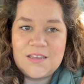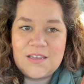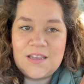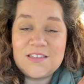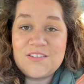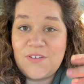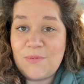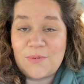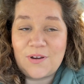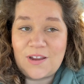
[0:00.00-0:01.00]
It's
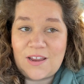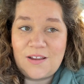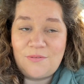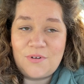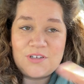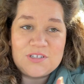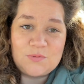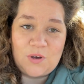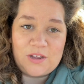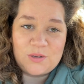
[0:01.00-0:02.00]
February, which is
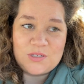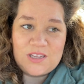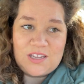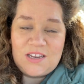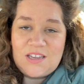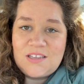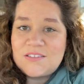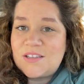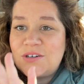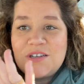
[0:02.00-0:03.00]
wild.
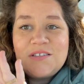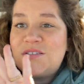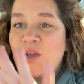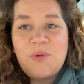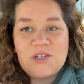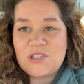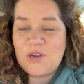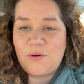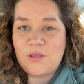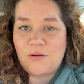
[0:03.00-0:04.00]
There is so much
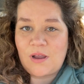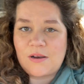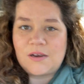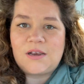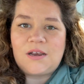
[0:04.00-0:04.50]
snow on the ground.